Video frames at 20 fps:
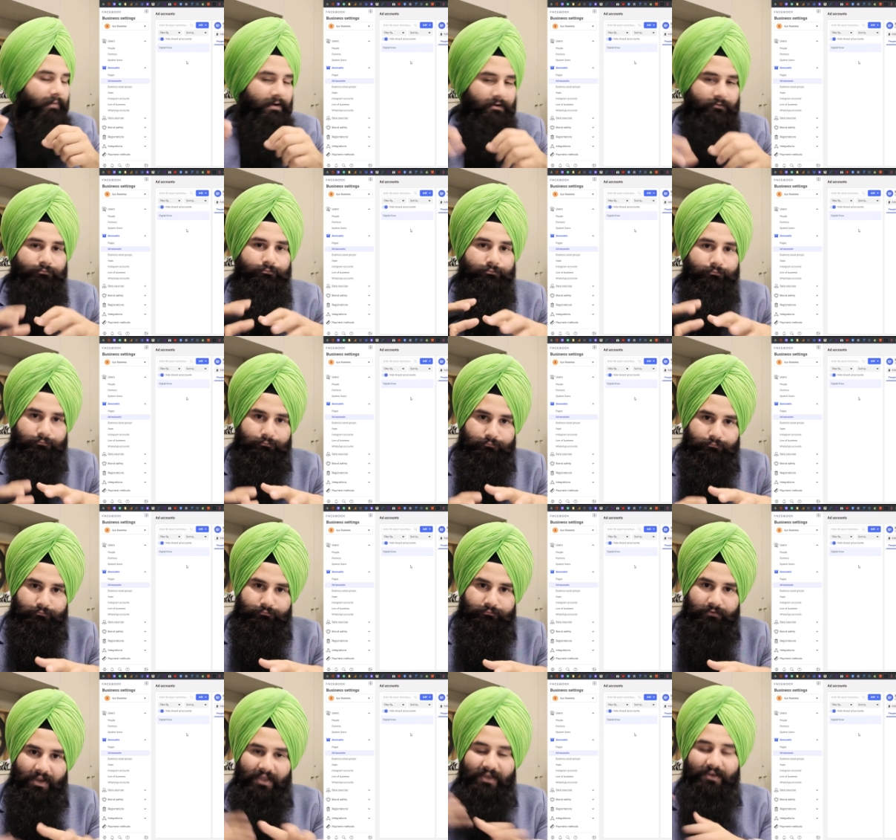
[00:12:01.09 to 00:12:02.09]
But
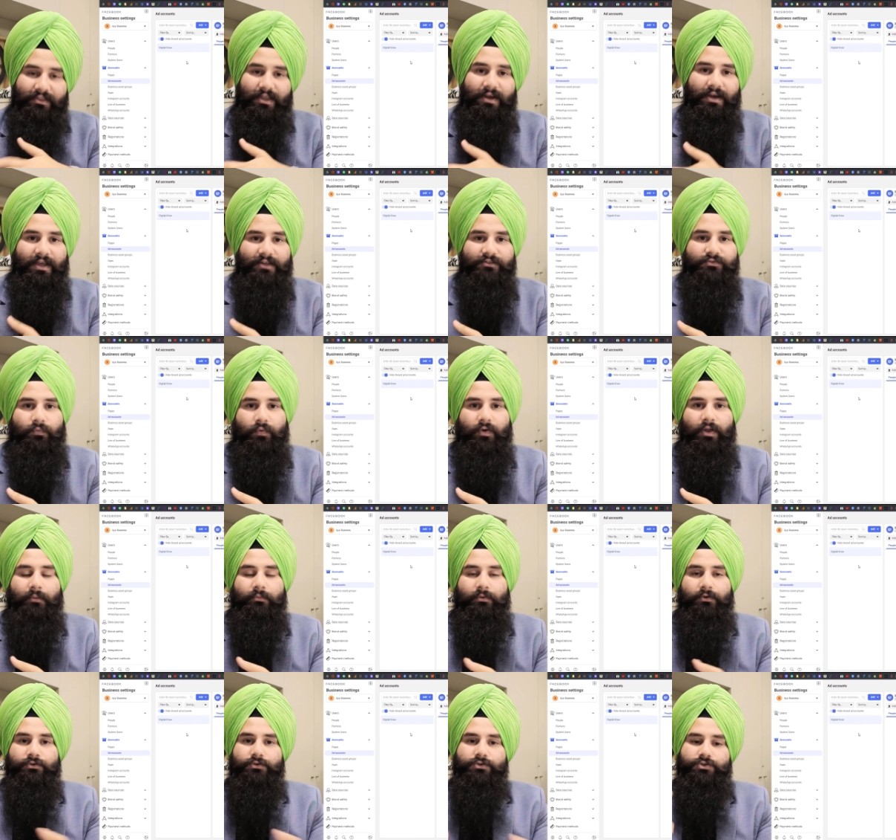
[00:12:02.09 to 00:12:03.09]
in the next
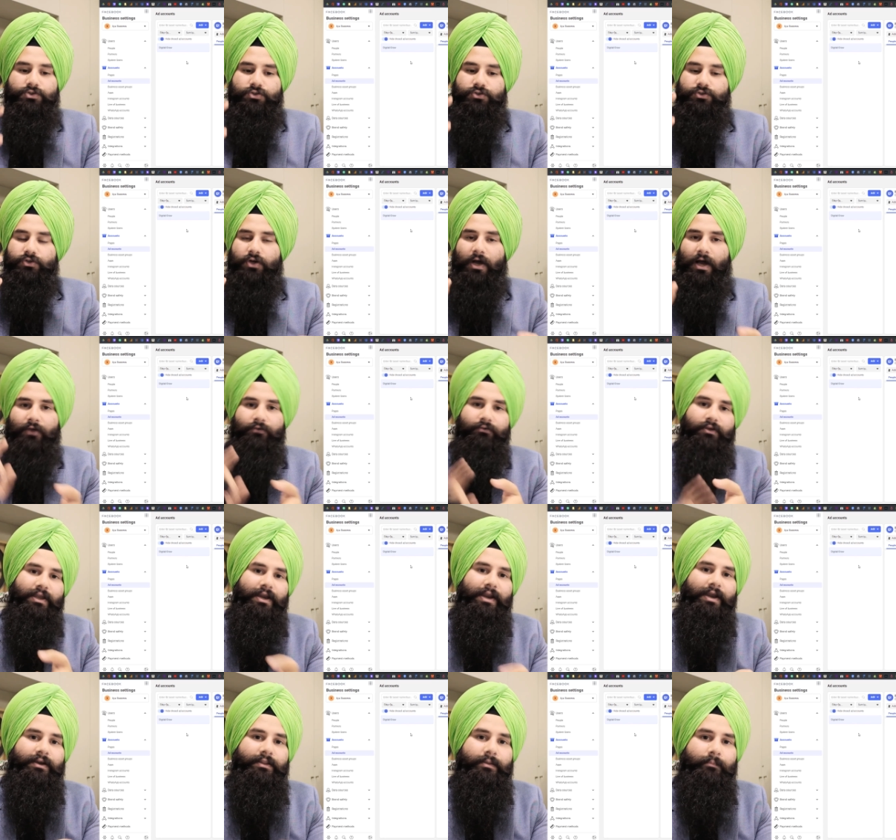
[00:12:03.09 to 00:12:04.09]
video, I'm going to show you how you
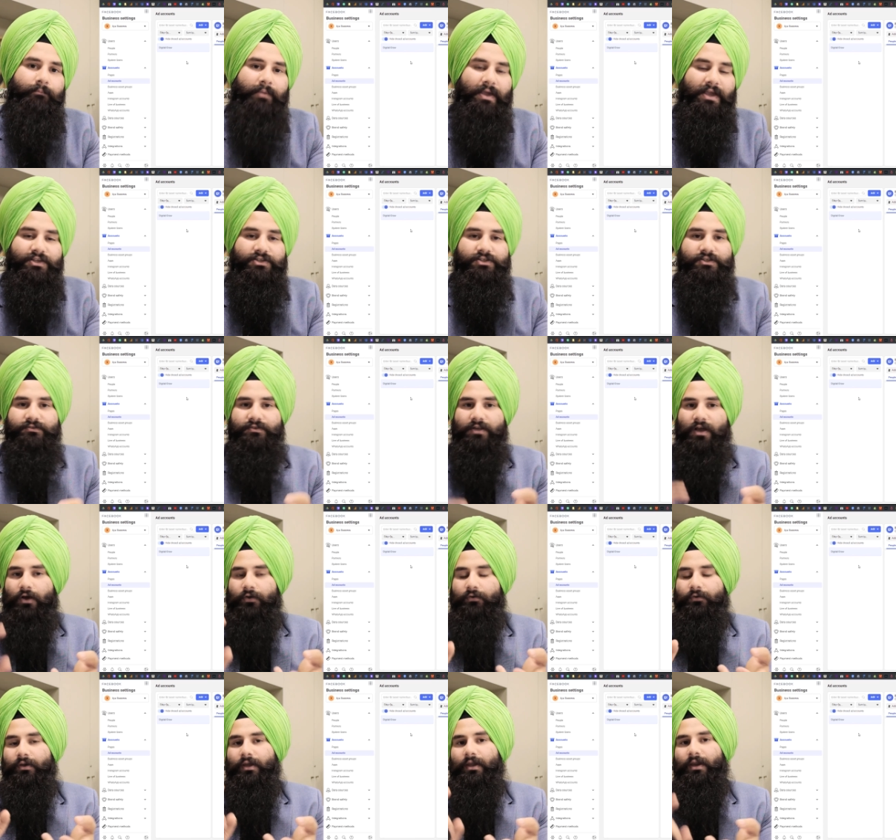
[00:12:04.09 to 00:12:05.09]
can add the pages,
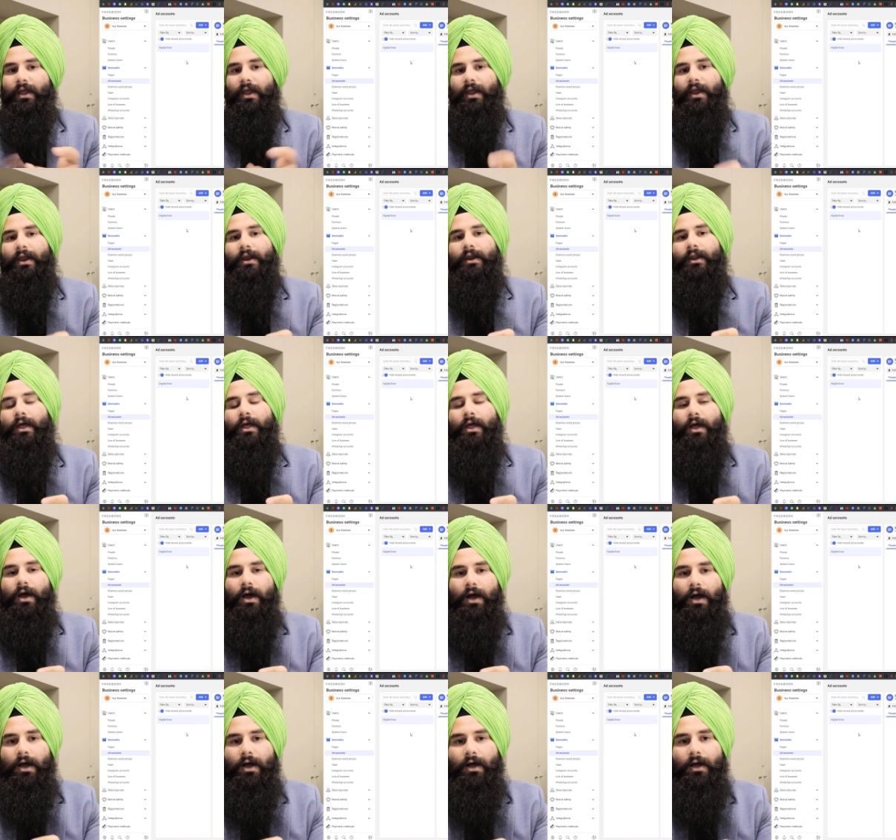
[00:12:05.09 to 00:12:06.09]
how you can add
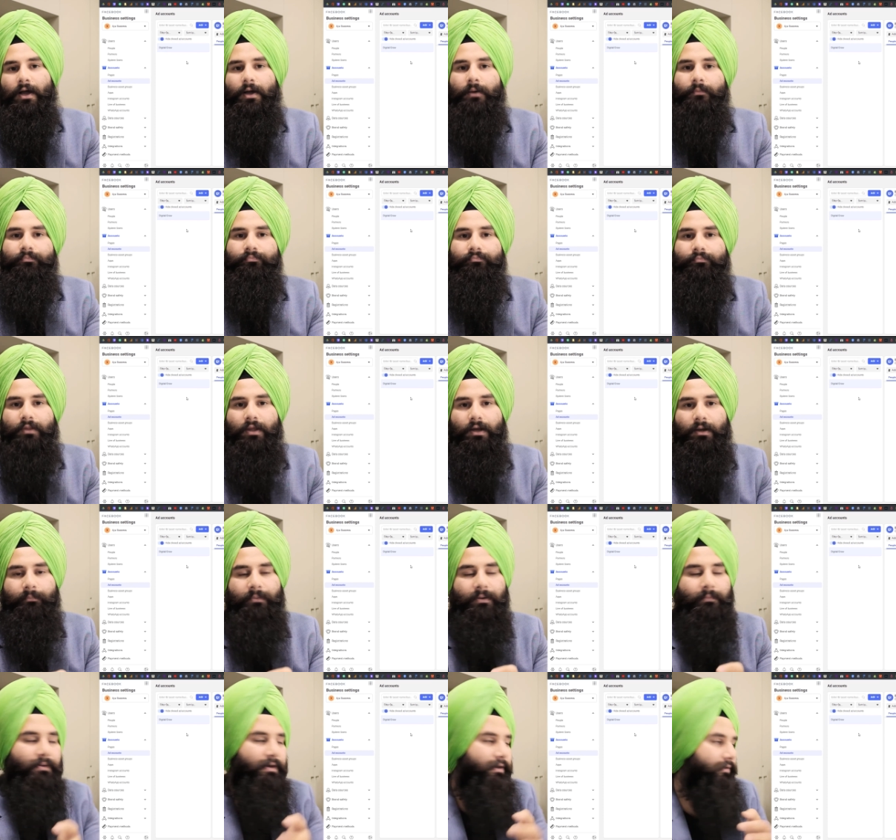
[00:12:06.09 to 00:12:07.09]
the
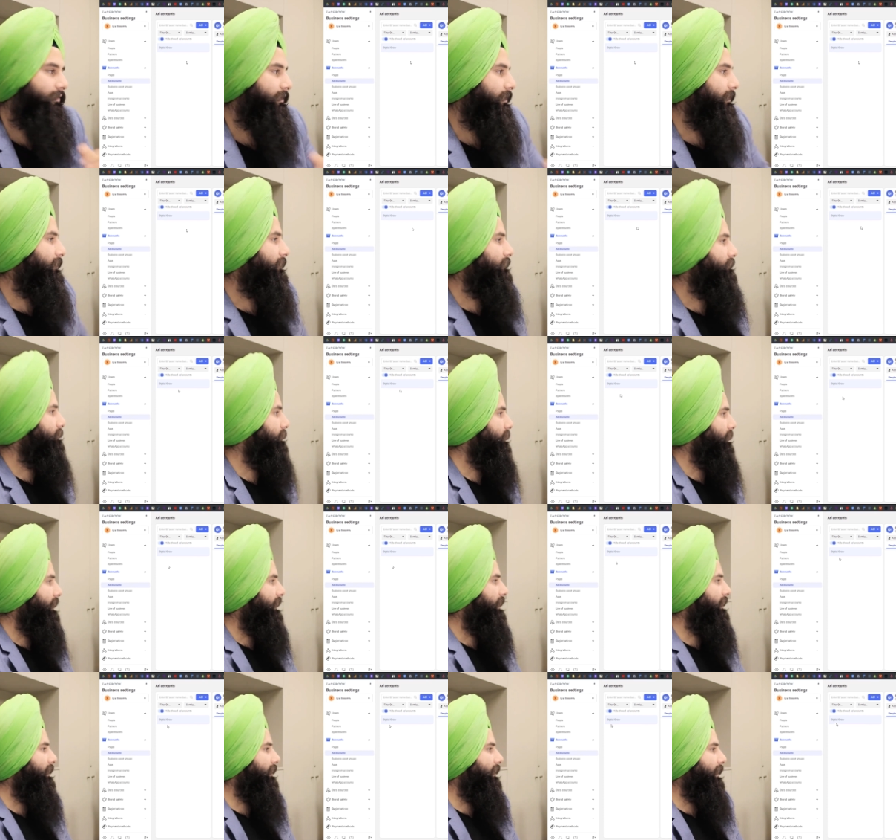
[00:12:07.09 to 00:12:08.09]
people in there. So
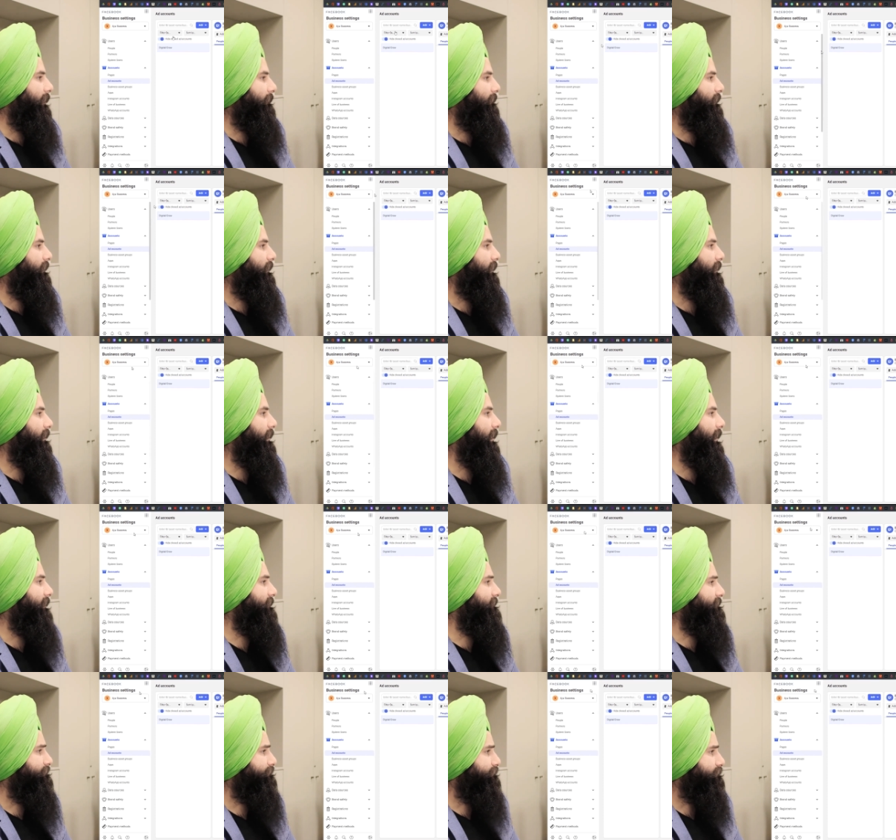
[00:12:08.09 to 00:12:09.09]
here I'm here,
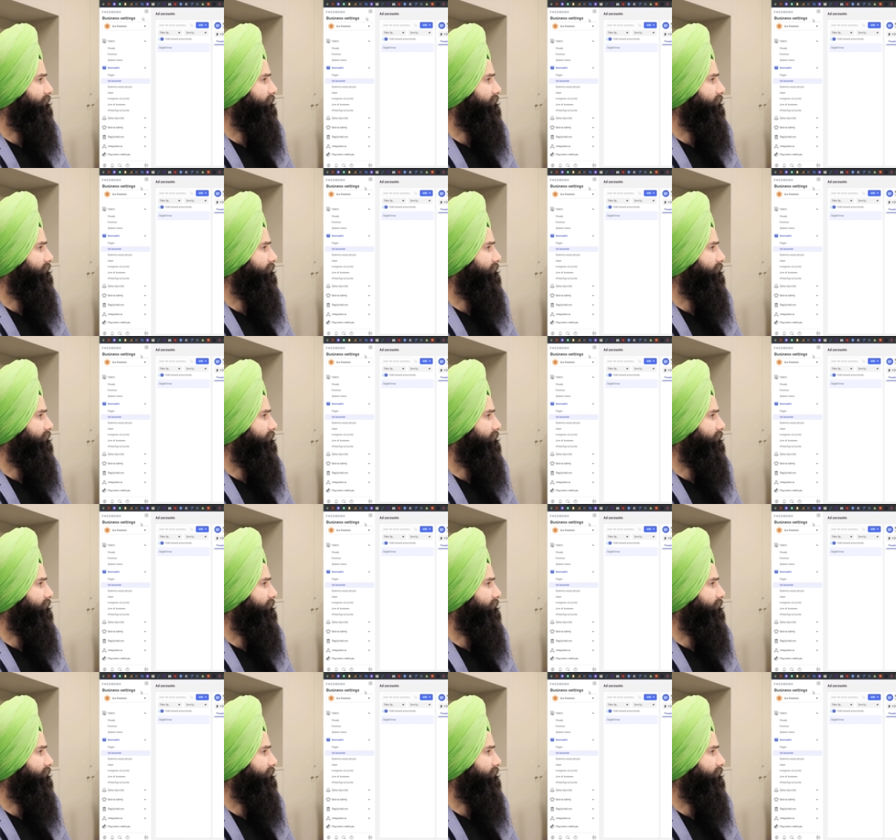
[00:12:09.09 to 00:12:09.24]
guys.